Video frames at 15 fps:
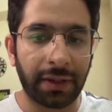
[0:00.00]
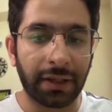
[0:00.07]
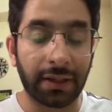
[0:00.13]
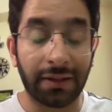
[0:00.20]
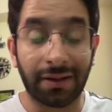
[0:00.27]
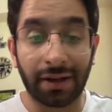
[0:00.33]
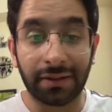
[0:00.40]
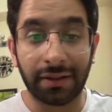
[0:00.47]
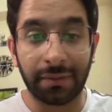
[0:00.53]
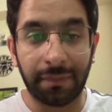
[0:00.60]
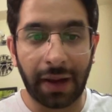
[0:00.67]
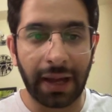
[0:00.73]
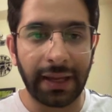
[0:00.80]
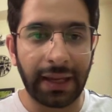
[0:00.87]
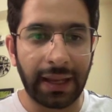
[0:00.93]
conducted
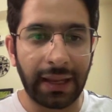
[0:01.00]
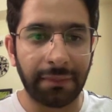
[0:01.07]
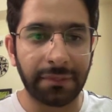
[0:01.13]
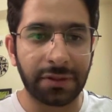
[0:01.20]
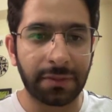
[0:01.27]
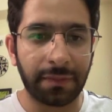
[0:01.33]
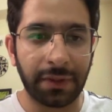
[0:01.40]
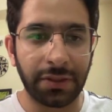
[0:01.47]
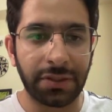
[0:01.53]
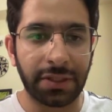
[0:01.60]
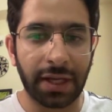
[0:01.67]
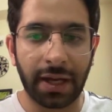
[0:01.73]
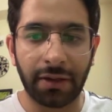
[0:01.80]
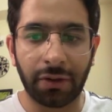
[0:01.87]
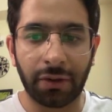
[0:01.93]
by AIIMS,
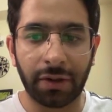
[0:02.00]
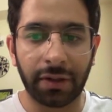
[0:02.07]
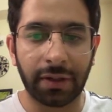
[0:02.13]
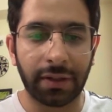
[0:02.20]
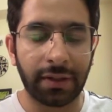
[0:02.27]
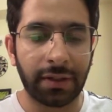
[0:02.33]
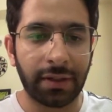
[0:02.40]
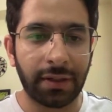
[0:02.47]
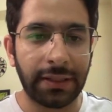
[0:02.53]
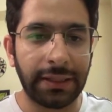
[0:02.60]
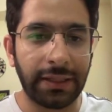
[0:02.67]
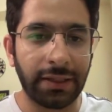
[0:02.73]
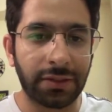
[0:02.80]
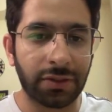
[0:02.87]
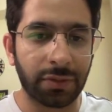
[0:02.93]
PGI or
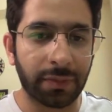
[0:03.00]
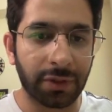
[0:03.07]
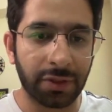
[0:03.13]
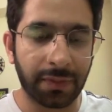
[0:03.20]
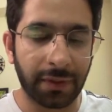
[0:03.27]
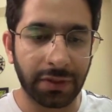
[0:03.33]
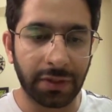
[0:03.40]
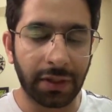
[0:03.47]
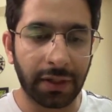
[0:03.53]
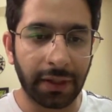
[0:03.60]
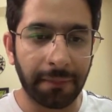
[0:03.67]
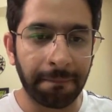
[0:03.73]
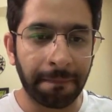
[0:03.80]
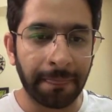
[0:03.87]
NEET super specialty.